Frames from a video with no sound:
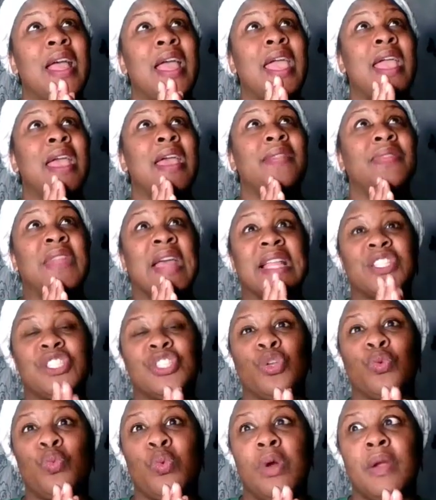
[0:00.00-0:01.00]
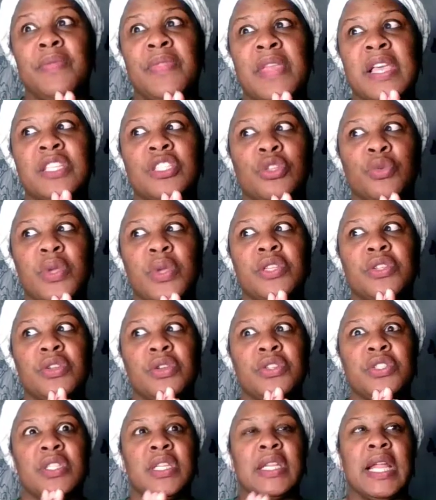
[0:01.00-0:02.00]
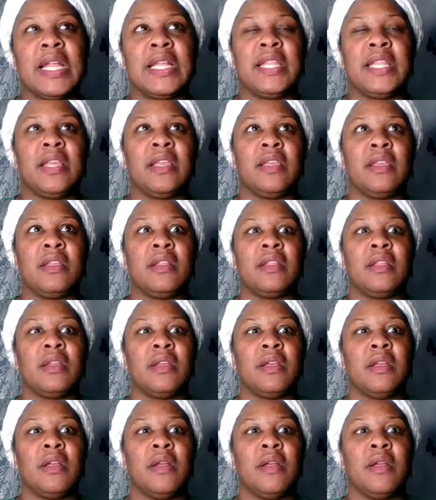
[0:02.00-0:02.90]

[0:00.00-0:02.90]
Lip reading: And that's the work, that's the research that I did